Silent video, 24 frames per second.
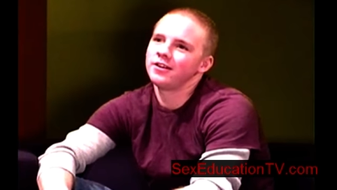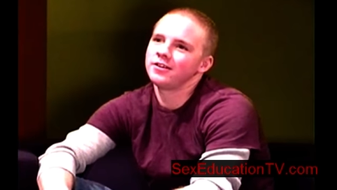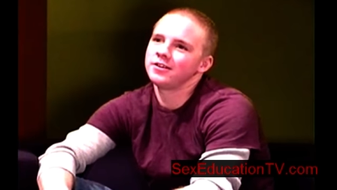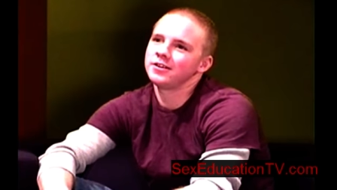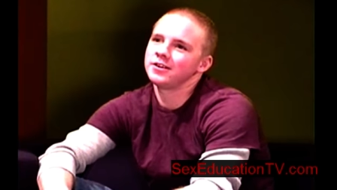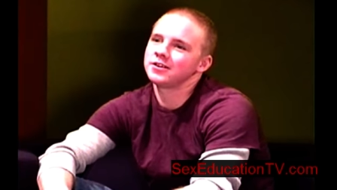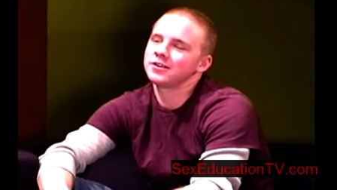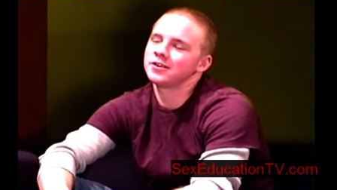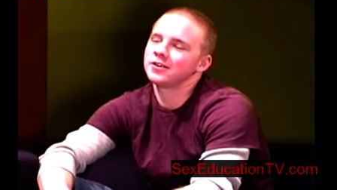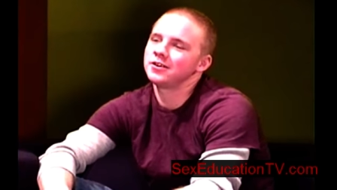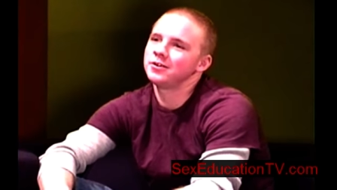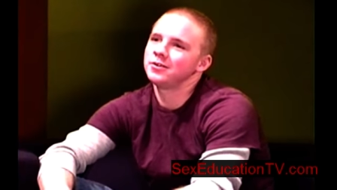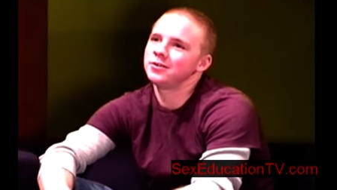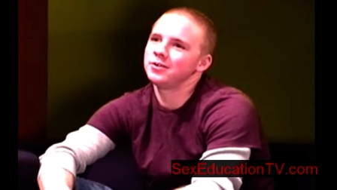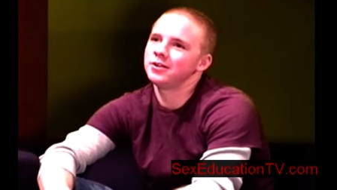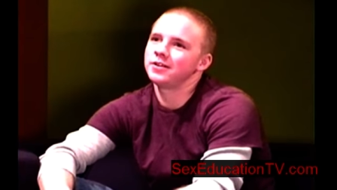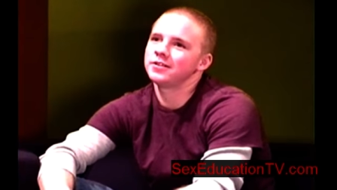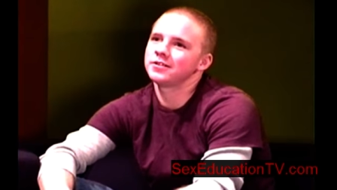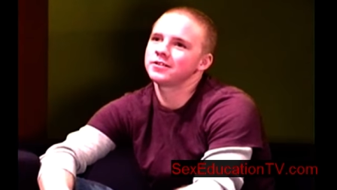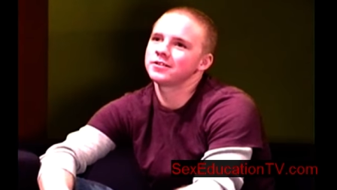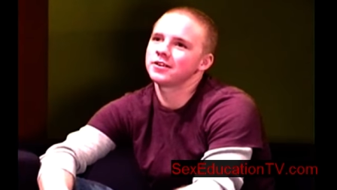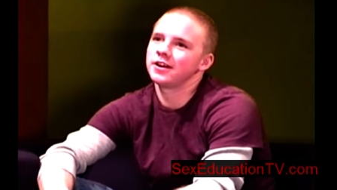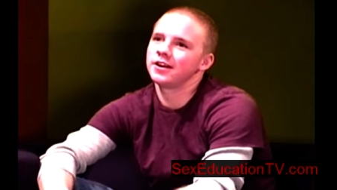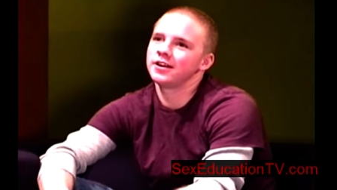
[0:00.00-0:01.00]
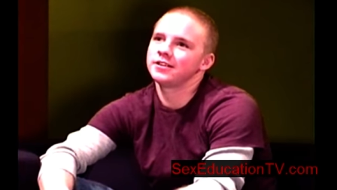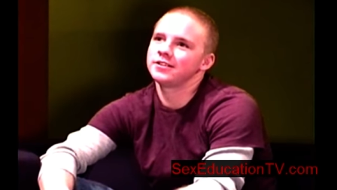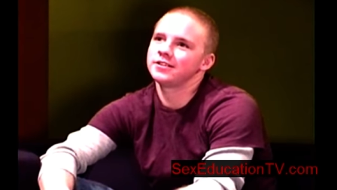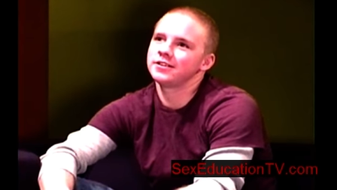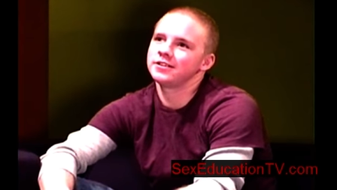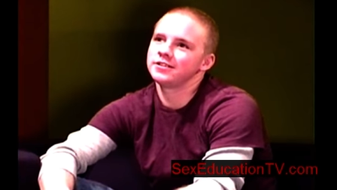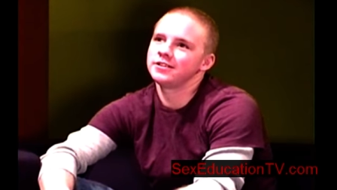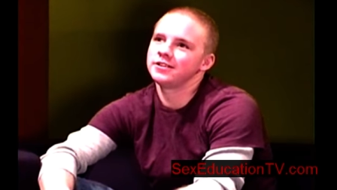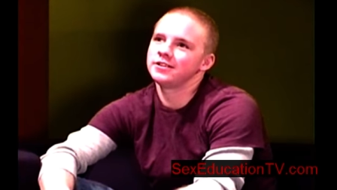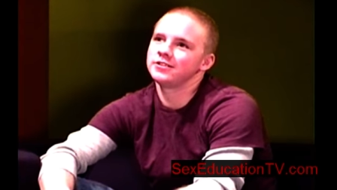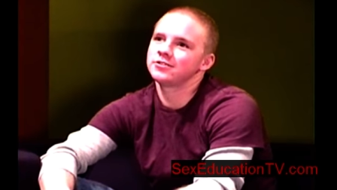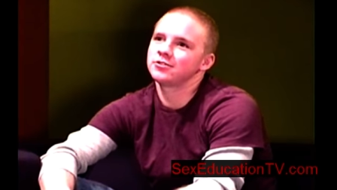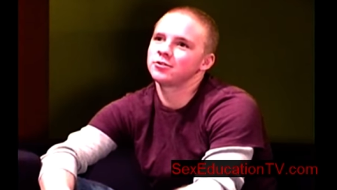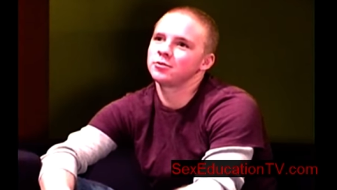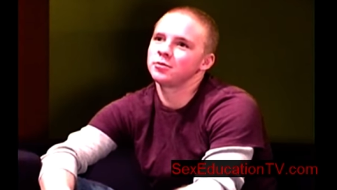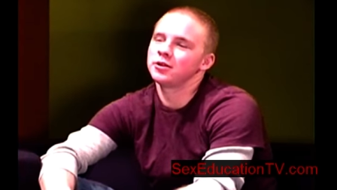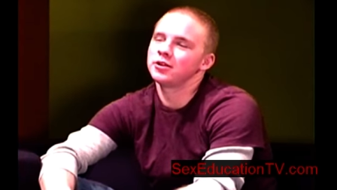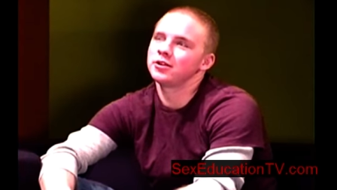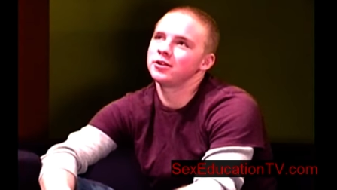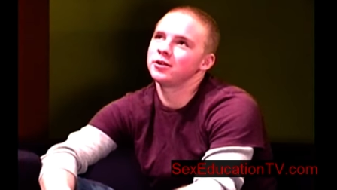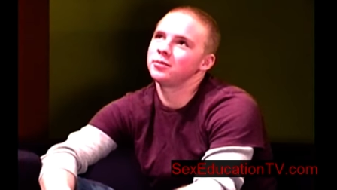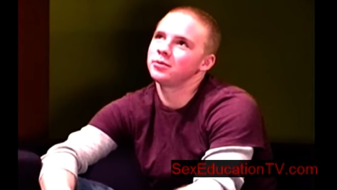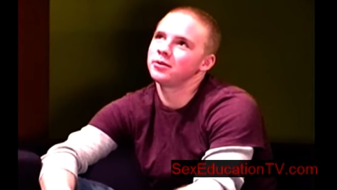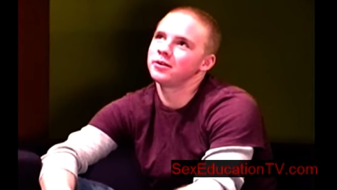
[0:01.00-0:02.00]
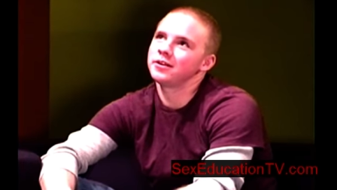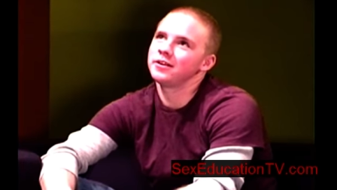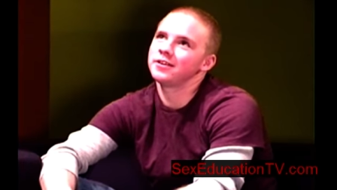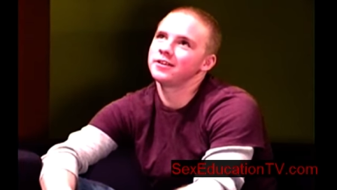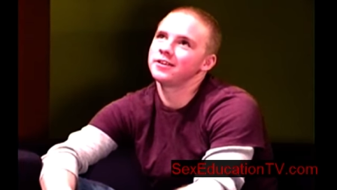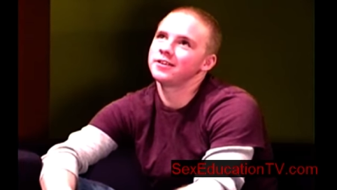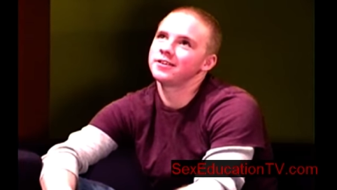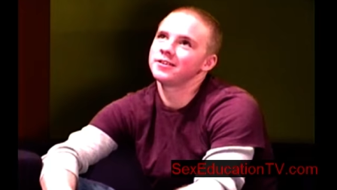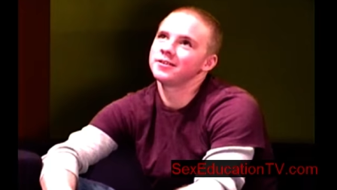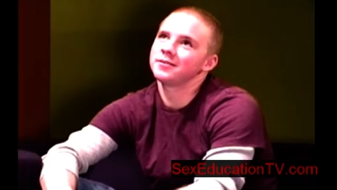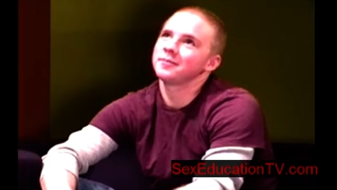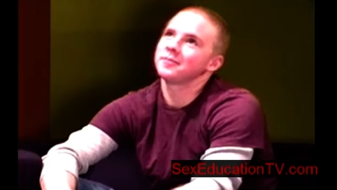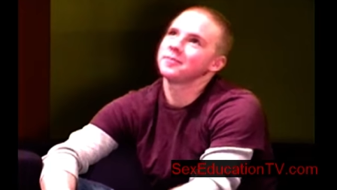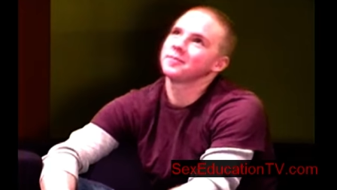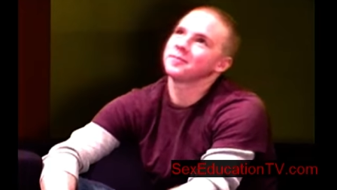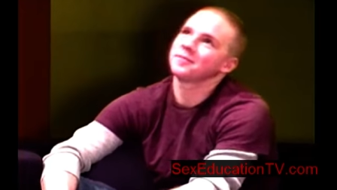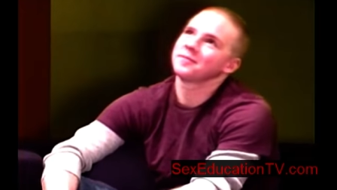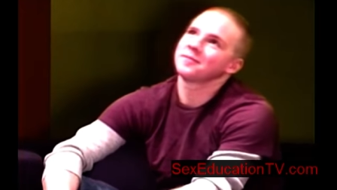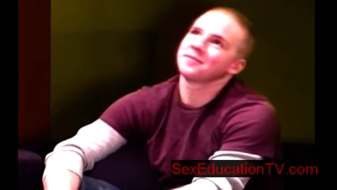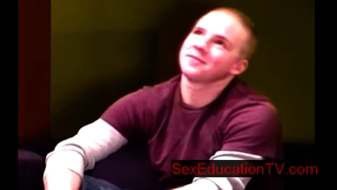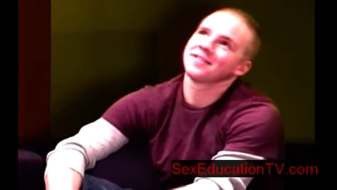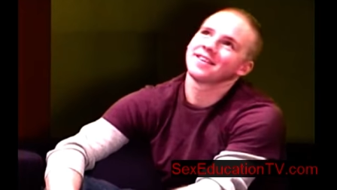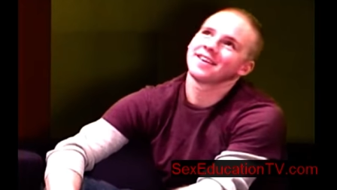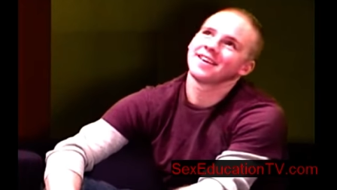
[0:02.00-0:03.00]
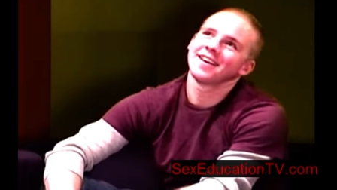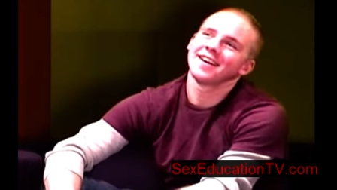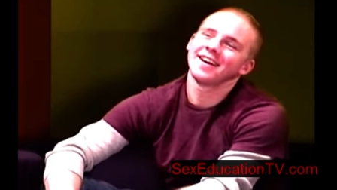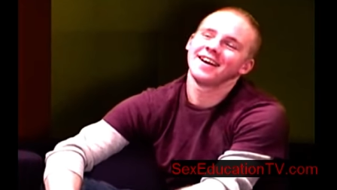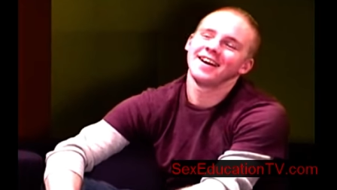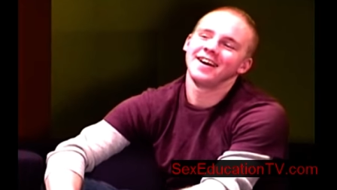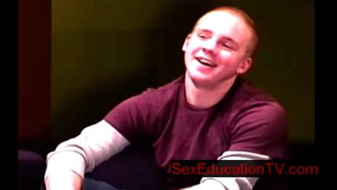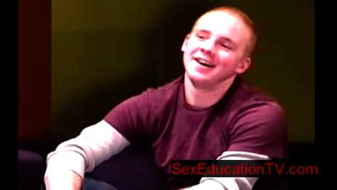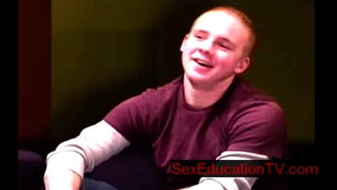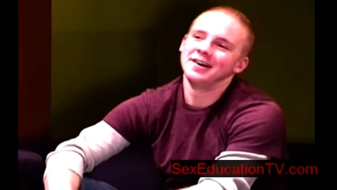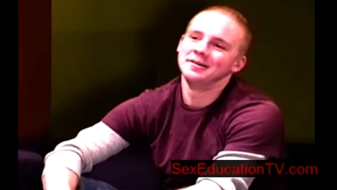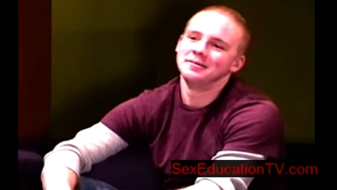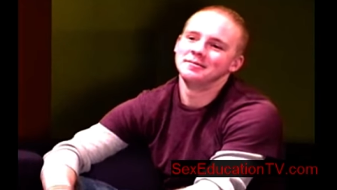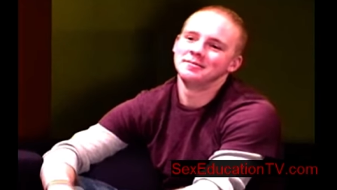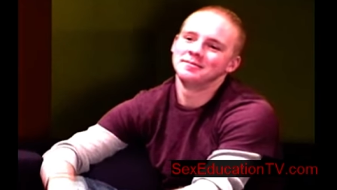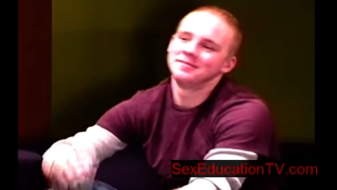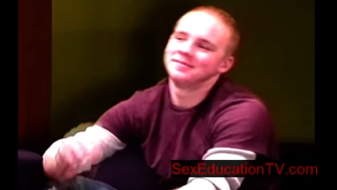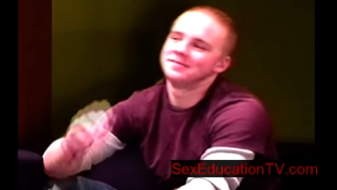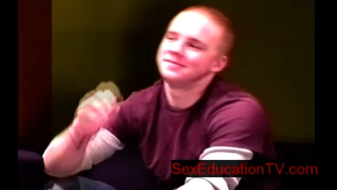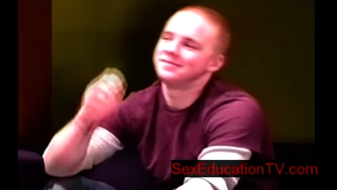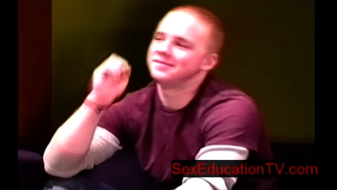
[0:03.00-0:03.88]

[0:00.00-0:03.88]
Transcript: an ugly girl who loves Christ and teach her to be a little prettier? um,